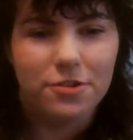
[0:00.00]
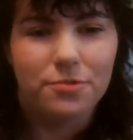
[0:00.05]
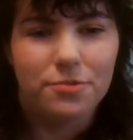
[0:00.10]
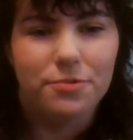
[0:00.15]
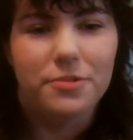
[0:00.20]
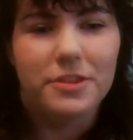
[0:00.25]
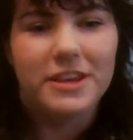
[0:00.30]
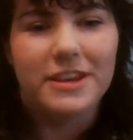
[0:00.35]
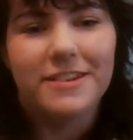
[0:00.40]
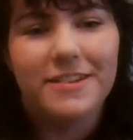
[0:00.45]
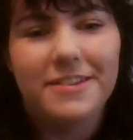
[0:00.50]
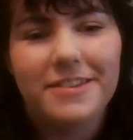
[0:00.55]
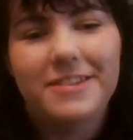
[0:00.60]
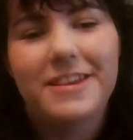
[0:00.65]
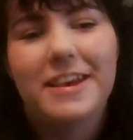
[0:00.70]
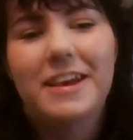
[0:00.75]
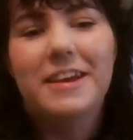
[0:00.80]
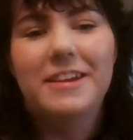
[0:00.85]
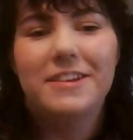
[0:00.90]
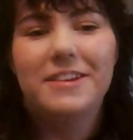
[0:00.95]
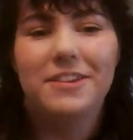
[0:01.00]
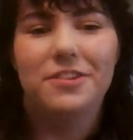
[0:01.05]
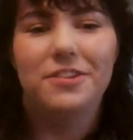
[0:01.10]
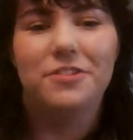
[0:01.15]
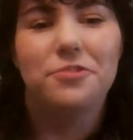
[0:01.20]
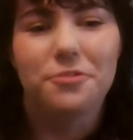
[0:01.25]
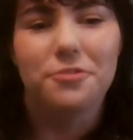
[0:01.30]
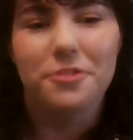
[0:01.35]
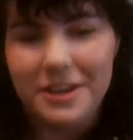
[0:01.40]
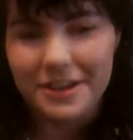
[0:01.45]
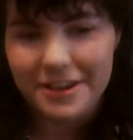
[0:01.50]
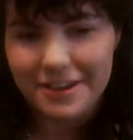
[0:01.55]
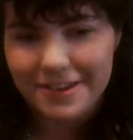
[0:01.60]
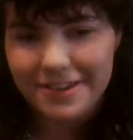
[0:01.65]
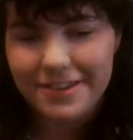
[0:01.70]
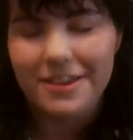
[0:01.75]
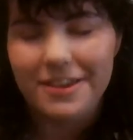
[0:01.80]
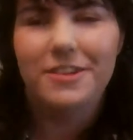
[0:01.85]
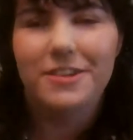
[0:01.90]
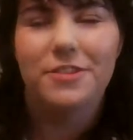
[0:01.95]
to do this to do
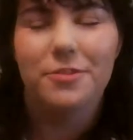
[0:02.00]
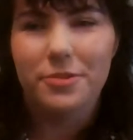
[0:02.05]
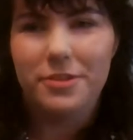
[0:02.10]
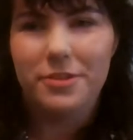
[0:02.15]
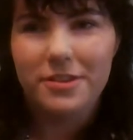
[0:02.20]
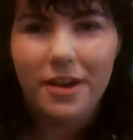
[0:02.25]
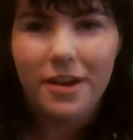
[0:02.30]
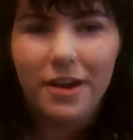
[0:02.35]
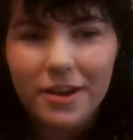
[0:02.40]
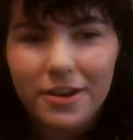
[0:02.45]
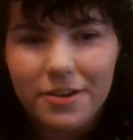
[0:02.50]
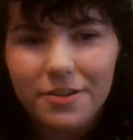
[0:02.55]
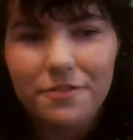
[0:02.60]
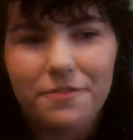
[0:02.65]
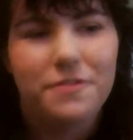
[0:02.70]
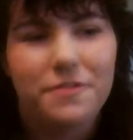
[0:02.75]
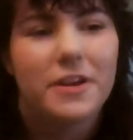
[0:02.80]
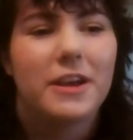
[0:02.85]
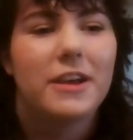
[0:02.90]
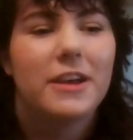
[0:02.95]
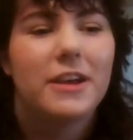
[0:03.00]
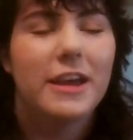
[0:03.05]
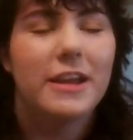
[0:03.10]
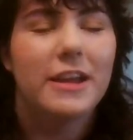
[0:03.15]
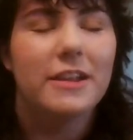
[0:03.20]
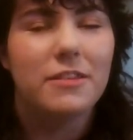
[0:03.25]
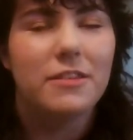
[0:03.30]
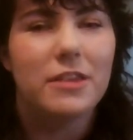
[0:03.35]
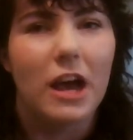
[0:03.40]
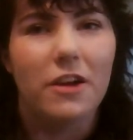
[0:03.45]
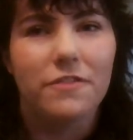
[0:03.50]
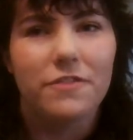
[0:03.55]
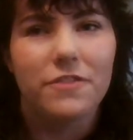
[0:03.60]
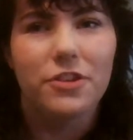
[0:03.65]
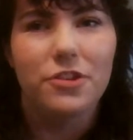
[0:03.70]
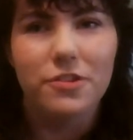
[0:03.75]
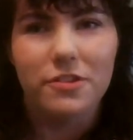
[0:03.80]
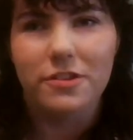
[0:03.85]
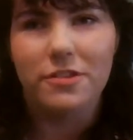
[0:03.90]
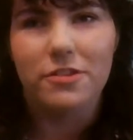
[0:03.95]
this. Like, so it's kind of,
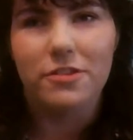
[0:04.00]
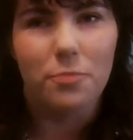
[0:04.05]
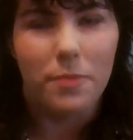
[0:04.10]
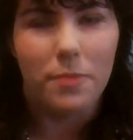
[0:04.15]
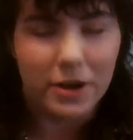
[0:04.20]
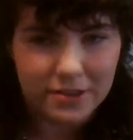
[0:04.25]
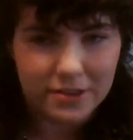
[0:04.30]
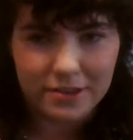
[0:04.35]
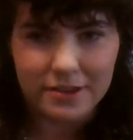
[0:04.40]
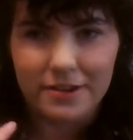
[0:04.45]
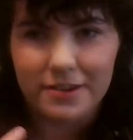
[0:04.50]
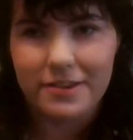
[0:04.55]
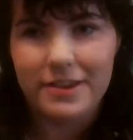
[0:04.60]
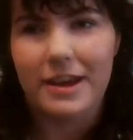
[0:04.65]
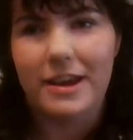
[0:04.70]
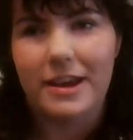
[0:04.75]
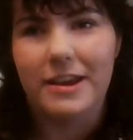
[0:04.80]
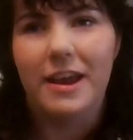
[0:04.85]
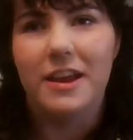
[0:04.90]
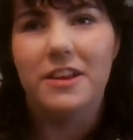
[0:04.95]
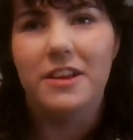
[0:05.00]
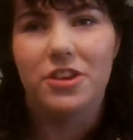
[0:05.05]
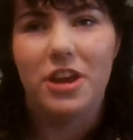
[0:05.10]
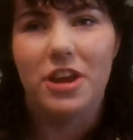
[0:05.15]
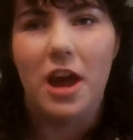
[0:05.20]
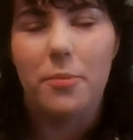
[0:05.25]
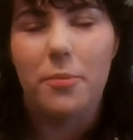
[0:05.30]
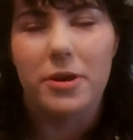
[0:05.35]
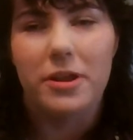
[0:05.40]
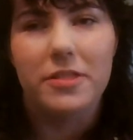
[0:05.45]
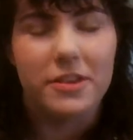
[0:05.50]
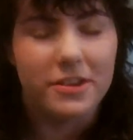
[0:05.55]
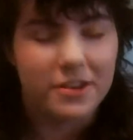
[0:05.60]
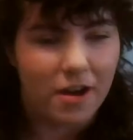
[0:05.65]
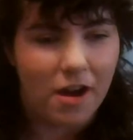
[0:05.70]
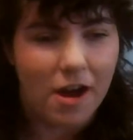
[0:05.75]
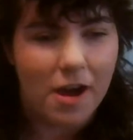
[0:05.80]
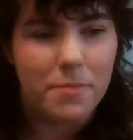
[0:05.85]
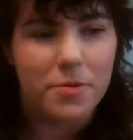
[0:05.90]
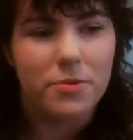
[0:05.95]
I've used it so much that it's second nature now, but at the
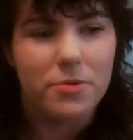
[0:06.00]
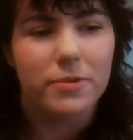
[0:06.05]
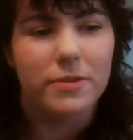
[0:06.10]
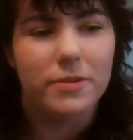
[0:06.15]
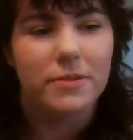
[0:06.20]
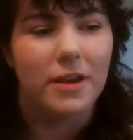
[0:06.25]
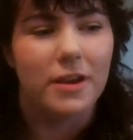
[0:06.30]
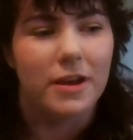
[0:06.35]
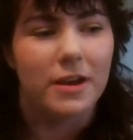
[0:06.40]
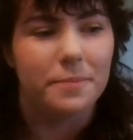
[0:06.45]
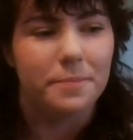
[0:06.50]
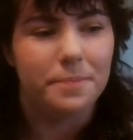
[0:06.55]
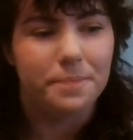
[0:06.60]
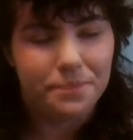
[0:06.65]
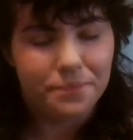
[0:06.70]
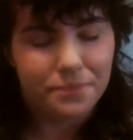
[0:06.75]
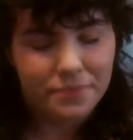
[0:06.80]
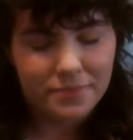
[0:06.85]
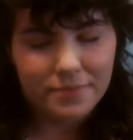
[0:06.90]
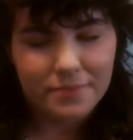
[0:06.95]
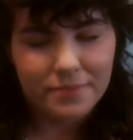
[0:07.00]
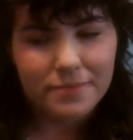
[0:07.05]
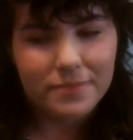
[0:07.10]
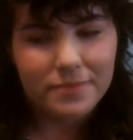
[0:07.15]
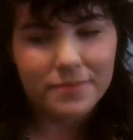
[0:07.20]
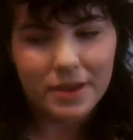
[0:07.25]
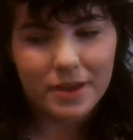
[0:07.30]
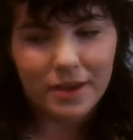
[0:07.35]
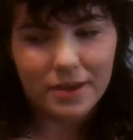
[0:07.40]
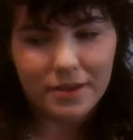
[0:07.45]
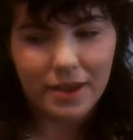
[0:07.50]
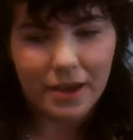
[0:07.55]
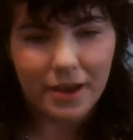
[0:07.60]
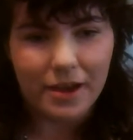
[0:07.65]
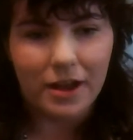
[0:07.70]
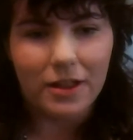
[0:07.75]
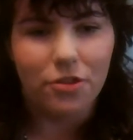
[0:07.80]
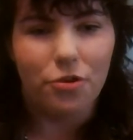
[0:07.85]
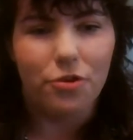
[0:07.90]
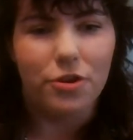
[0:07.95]
time it was, a
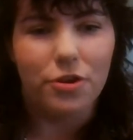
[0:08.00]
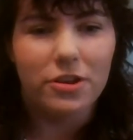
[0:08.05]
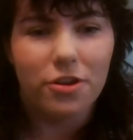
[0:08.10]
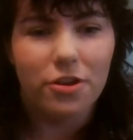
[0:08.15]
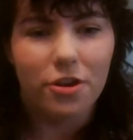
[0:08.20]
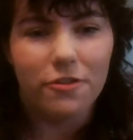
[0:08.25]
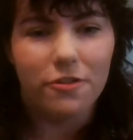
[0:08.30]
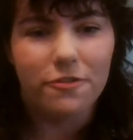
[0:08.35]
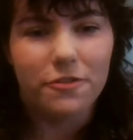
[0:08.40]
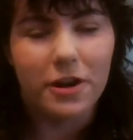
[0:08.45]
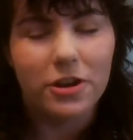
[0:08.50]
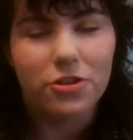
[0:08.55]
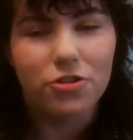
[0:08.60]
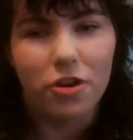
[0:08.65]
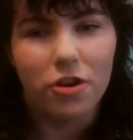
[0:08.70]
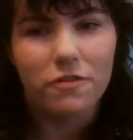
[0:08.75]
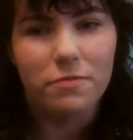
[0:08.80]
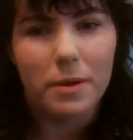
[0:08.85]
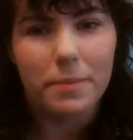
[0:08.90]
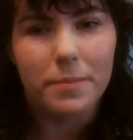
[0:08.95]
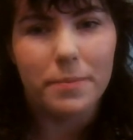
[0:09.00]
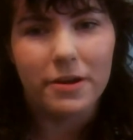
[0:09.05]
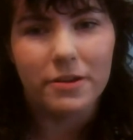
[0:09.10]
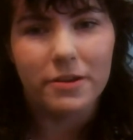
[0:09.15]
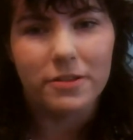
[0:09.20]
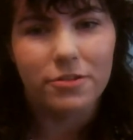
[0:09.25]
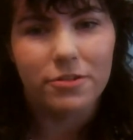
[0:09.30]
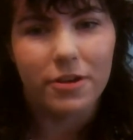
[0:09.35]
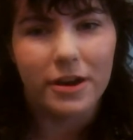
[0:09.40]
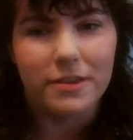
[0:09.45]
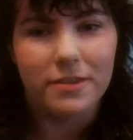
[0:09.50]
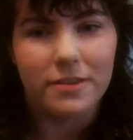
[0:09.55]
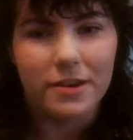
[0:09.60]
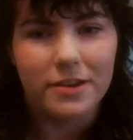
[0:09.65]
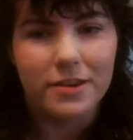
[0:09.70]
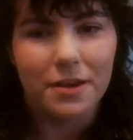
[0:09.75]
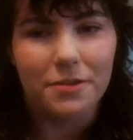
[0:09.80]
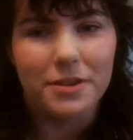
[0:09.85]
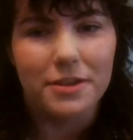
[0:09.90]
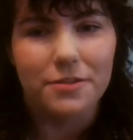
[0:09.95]
learning curve. And I drove my parents crazy
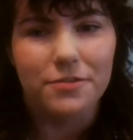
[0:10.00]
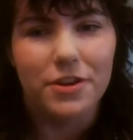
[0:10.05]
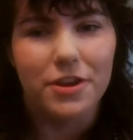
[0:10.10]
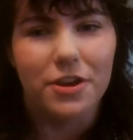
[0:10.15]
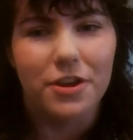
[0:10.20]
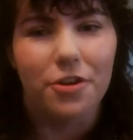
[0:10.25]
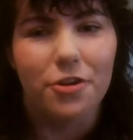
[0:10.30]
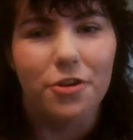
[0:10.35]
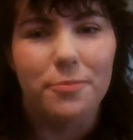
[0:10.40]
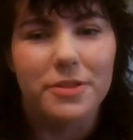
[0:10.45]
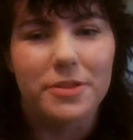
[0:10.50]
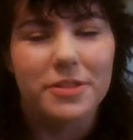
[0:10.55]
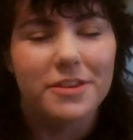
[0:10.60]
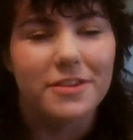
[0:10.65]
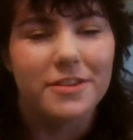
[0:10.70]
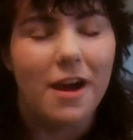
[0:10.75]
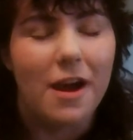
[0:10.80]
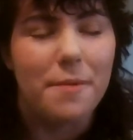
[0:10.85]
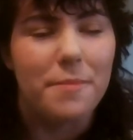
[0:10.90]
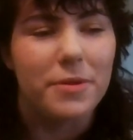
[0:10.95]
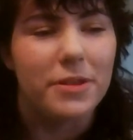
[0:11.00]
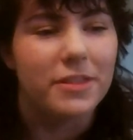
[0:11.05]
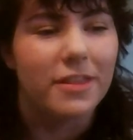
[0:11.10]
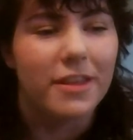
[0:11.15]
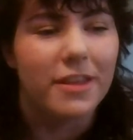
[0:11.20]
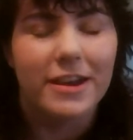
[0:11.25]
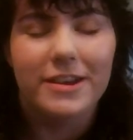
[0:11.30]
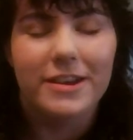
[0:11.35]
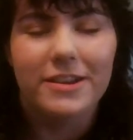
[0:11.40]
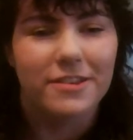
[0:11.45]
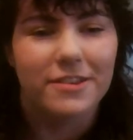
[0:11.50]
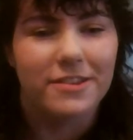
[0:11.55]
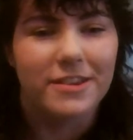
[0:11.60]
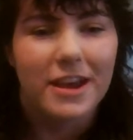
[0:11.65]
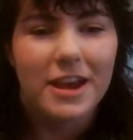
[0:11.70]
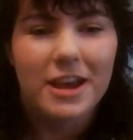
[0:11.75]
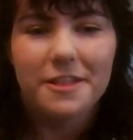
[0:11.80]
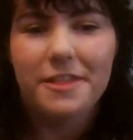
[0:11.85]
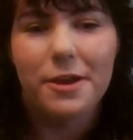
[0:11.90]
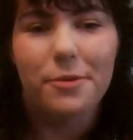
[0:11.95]
because I was living at home at the time, and like just,
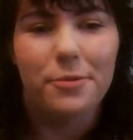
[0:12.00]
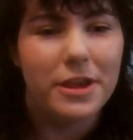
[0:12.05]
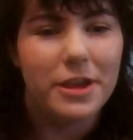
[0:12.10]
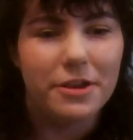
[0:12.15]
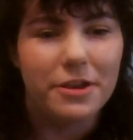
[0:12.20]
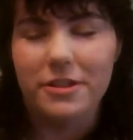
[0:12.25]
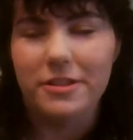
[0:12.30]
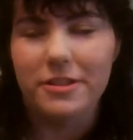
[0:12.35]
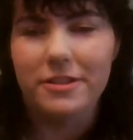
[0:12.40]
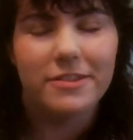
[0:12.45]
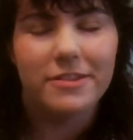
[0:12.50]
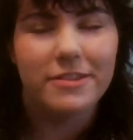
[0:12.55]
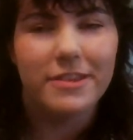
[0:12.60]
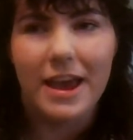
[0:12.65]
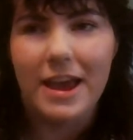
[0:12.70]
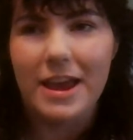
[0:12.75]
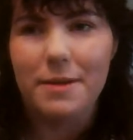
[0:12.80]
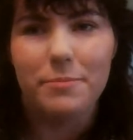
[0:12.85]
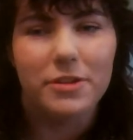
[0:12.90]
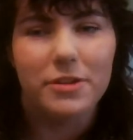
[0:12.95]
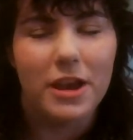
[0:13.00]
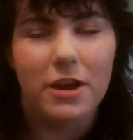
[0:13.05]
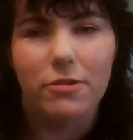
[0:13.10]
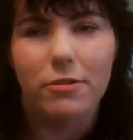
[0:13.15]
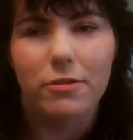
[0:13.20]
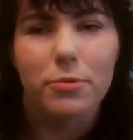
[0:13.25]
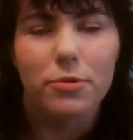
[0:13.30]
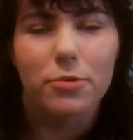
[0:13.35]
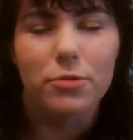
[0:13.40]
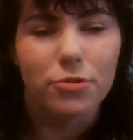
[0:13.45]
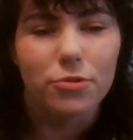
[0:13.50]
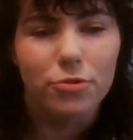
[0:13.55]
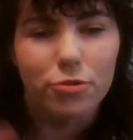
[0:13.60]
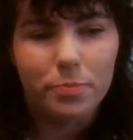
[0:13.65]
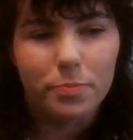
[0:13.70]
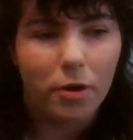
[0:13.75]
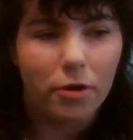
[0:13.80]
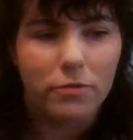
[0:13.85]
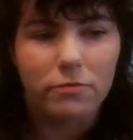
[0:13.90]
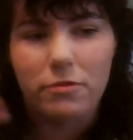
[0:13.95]
they were hearing the same terrible
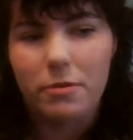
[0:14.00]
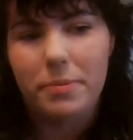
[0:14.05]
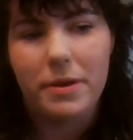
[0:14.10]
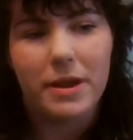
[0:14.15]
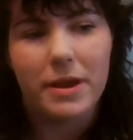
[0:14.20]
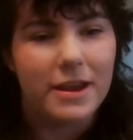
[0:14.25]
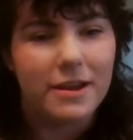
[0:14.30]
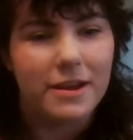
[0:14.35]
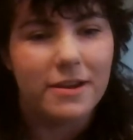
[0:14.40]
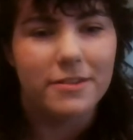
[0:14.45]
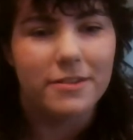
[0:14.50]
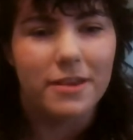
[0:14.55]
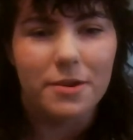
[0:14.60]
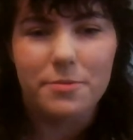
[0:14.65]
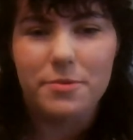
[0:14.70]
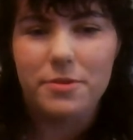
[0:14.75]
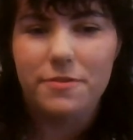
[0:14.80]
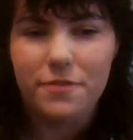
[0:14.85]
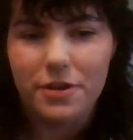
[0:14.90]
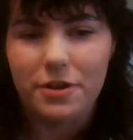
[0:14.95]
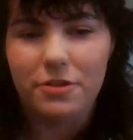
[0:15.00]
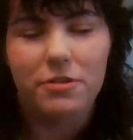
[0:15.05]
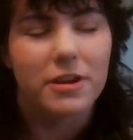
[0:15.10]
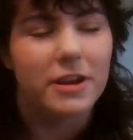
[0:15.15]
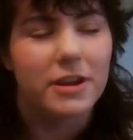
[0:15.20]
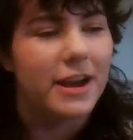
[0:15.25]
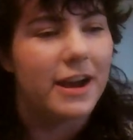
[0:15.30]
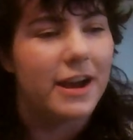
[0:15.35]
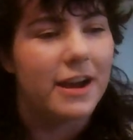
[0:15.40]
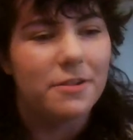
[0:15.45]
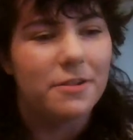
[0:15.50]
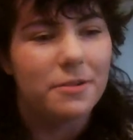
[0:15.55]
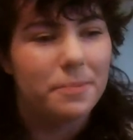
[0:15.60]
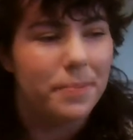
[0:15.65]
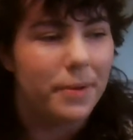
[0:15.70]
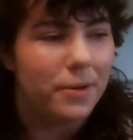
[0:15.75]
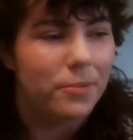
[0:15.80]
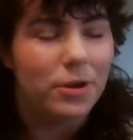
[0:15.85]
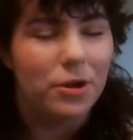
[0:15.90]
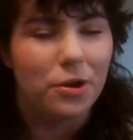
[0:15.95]
loop on repeat as I was figuring it out,
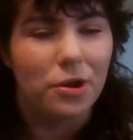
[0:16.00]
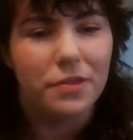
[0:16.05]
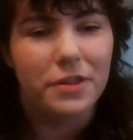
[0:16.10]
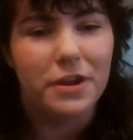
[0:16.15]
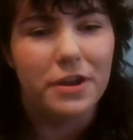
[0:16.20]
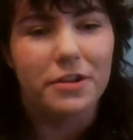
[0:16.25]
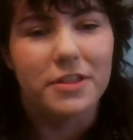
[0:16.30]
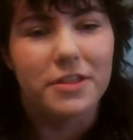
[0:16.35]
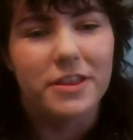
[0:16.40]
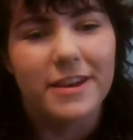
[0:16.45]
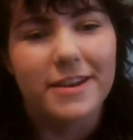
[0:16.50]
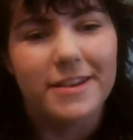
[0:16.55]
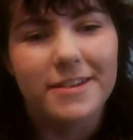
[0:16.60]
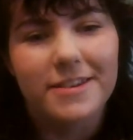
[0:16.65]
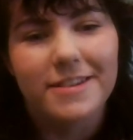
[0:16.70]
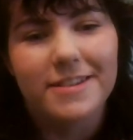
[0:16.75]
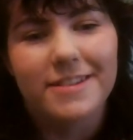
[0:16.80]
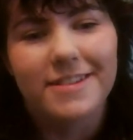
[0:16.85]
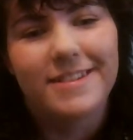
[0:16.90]
but we got there in the end.